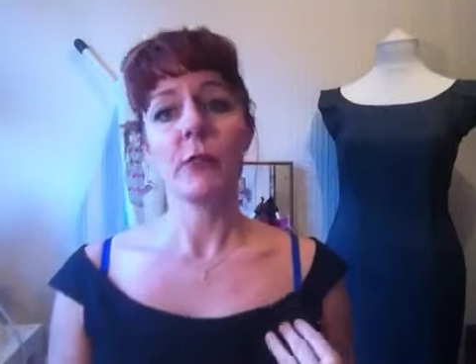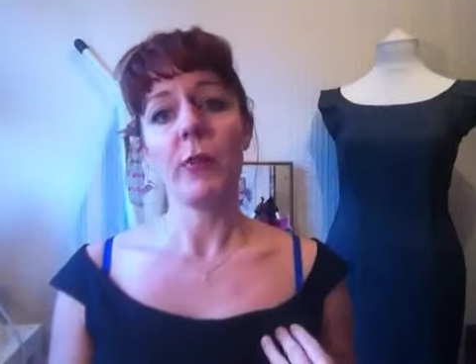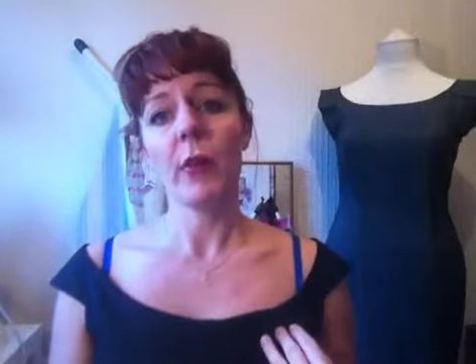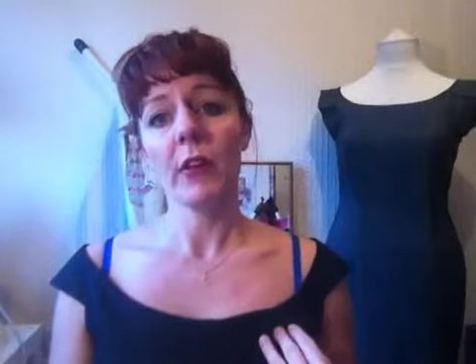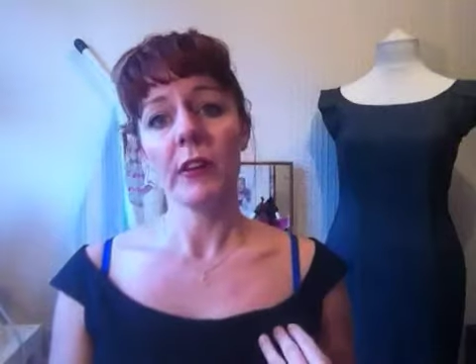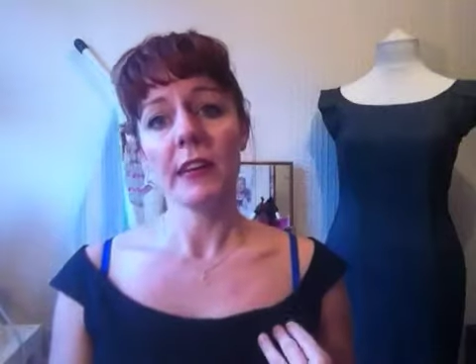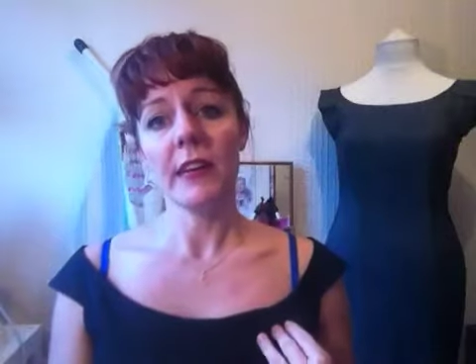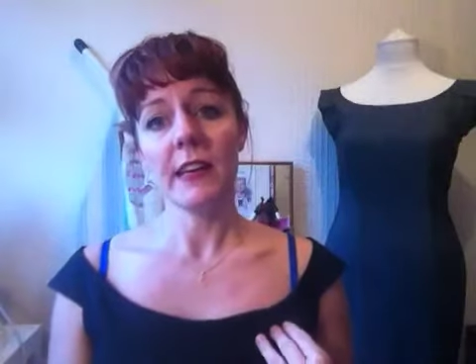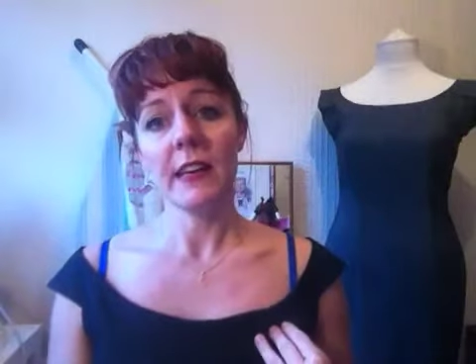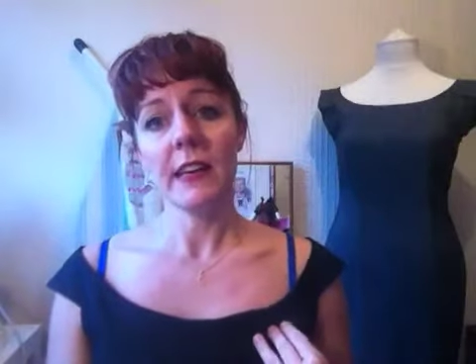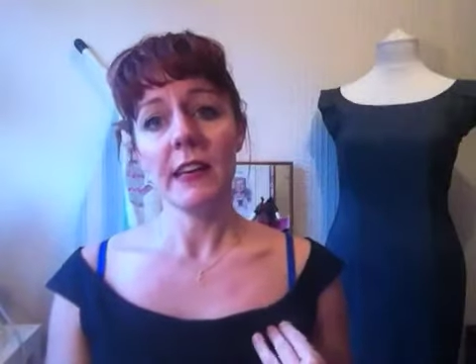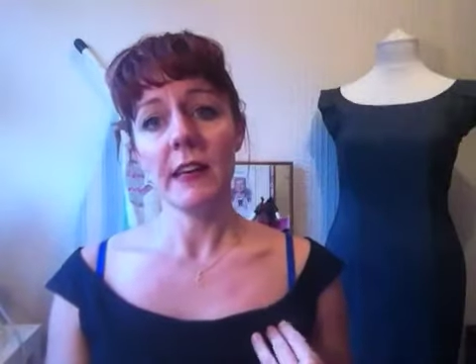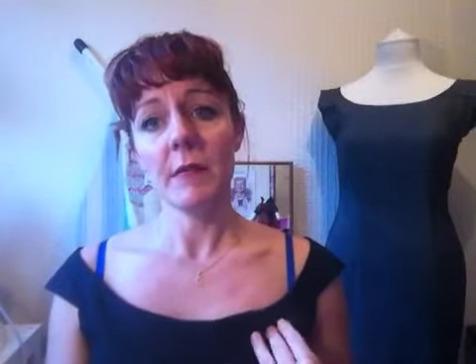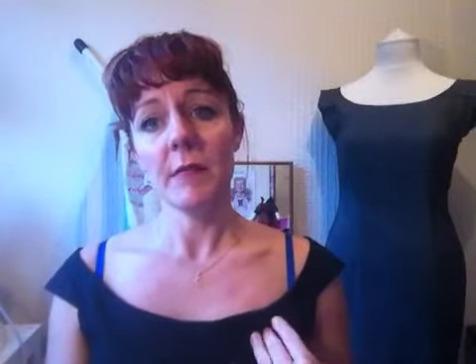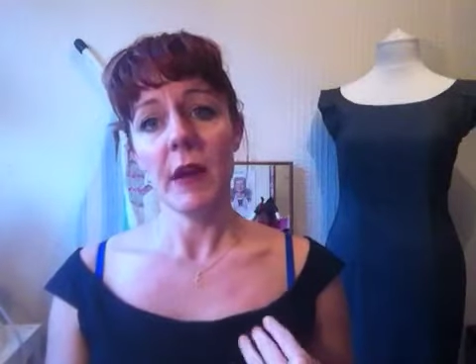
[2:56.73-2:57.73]

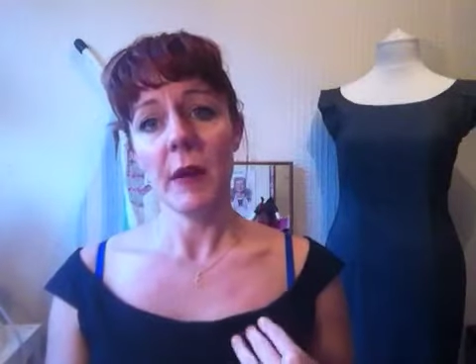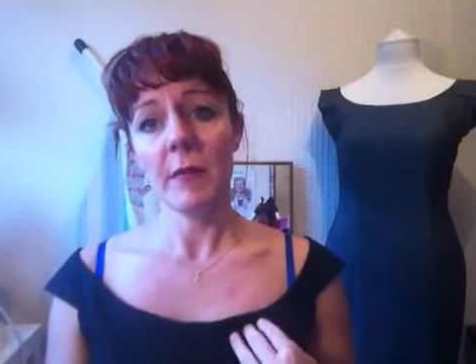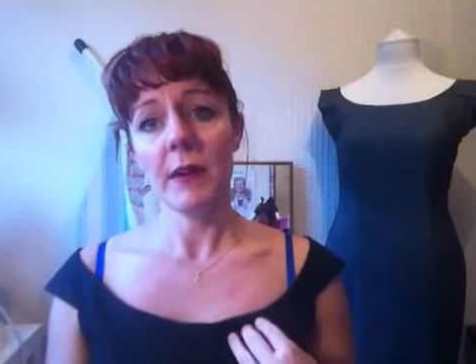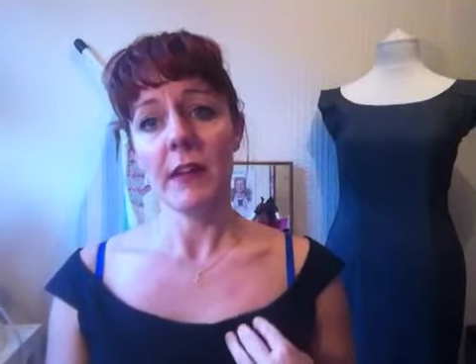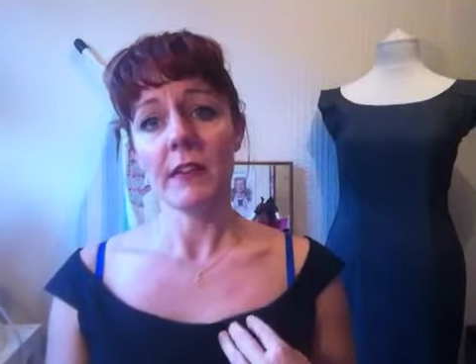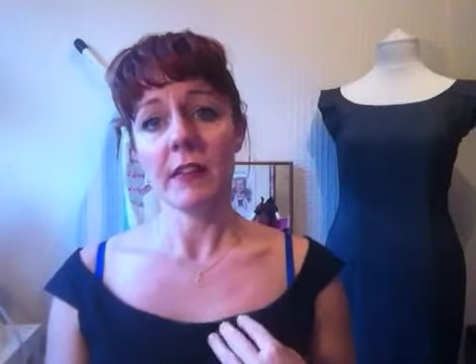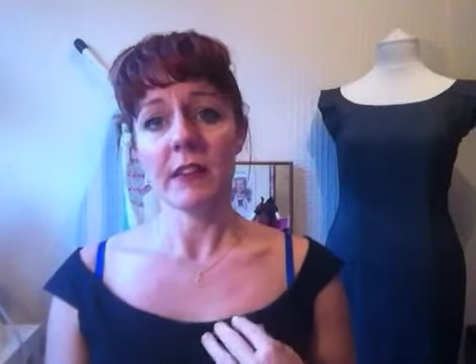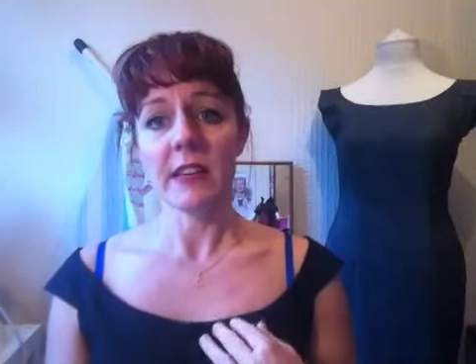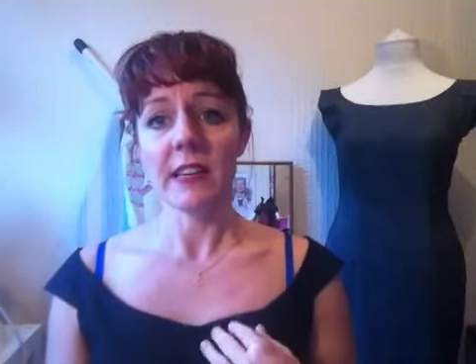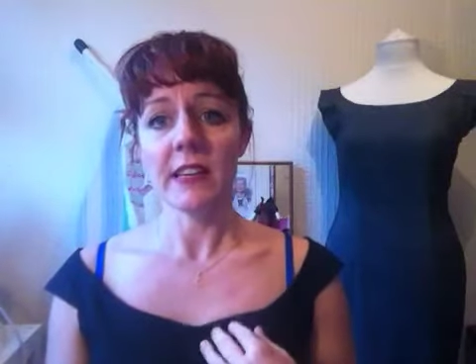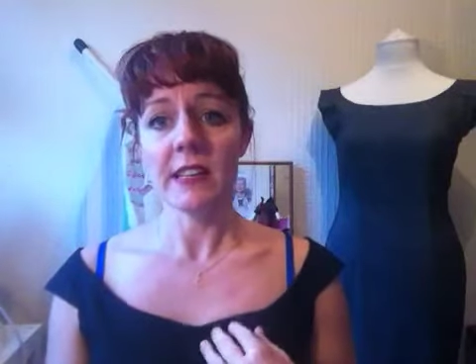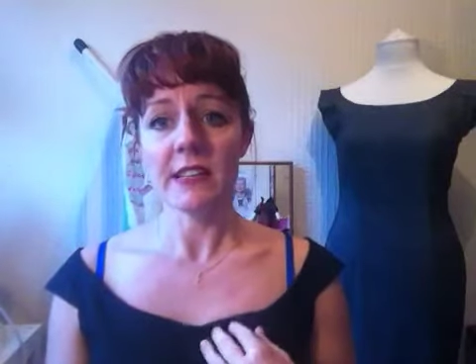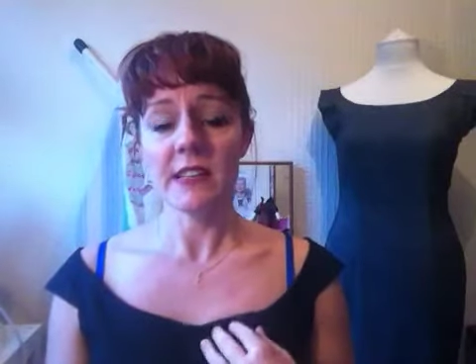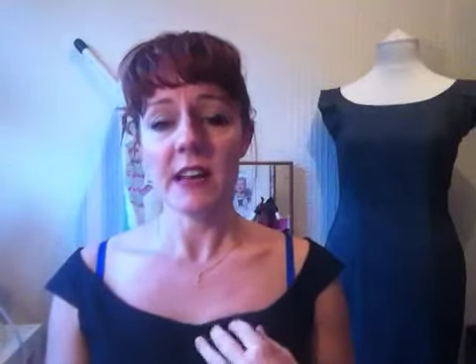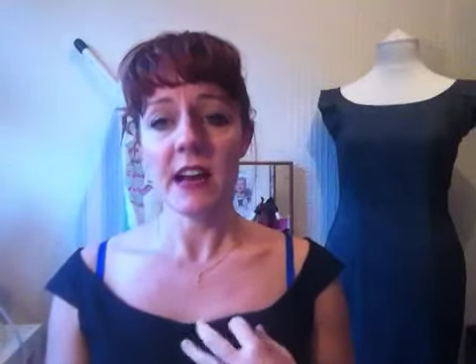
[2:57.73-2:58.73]
bulky, maybe it's on the
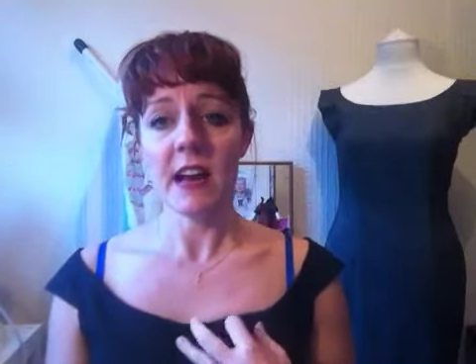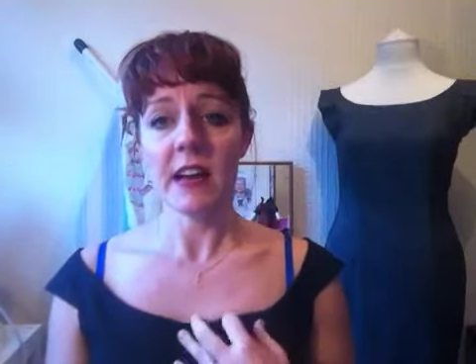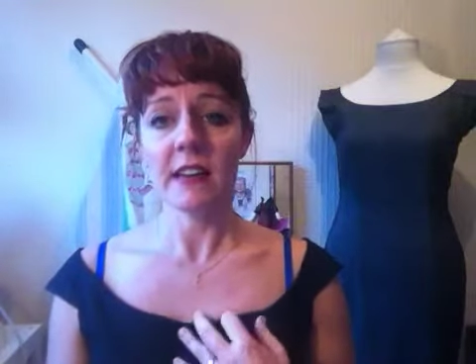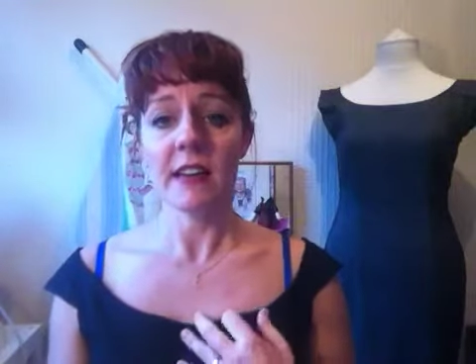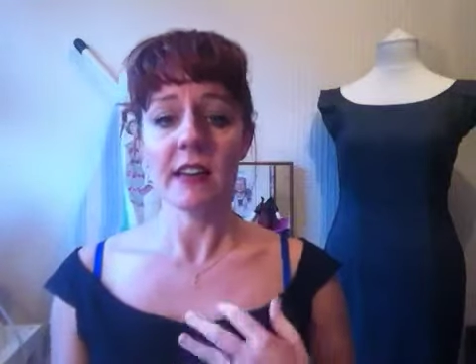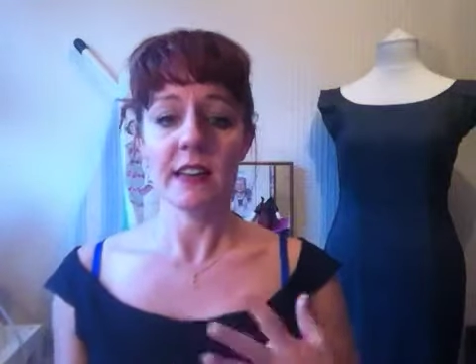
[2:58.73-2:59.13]
inside.